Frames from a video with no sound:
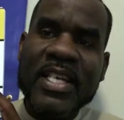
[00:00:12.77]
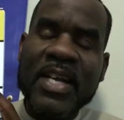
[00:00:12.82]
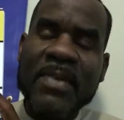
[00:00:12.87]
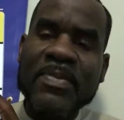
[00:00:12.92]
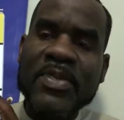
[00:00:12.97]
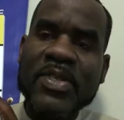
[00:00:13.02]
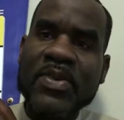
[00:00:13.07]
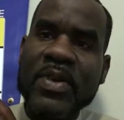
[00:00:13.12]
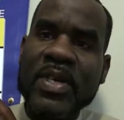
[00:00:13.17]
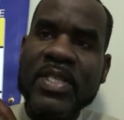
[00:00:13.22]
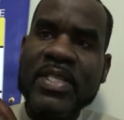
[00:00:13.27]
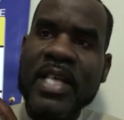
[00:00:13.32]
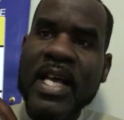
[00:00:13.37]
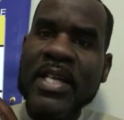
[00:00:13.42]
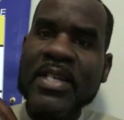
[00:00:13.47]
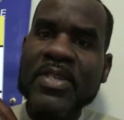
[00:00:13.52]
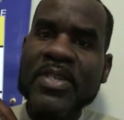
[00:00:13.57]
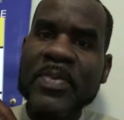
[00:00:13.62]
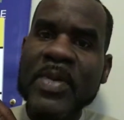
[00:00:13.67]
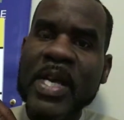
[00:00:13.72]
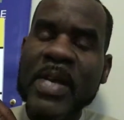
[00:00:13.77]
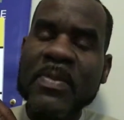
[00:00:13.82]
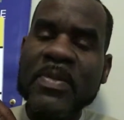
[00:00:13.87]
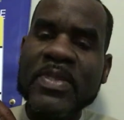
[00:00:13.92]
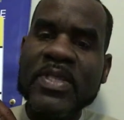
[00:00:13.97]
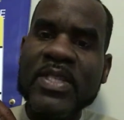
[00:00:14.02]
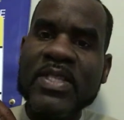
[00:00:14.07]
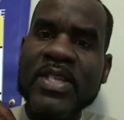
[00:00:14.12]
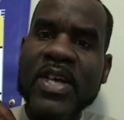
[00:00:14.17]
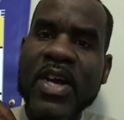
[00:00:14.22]
I'm so excited to be able
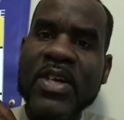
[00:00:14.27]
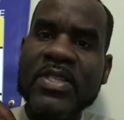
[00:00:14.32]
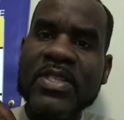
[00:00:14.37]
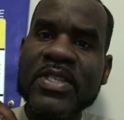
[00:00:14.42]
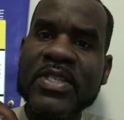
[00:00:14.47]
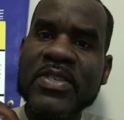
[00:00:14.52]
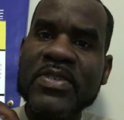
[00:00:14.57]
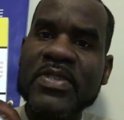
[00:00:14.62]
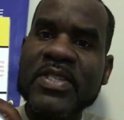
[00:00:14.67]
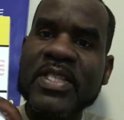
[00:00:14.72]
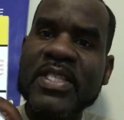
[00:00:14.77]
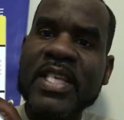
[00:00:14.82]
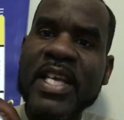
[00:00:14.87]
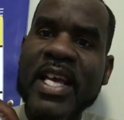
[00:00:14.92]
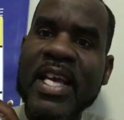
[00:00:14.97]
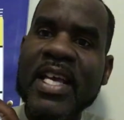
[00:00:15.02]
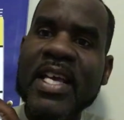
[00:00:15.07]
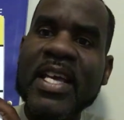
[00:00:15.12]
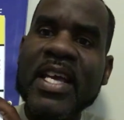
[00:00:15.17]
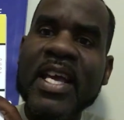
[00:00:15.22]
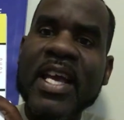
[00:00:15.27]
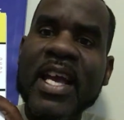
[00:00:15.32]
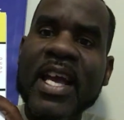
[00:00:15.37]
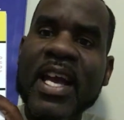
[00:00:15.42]
to talk to you today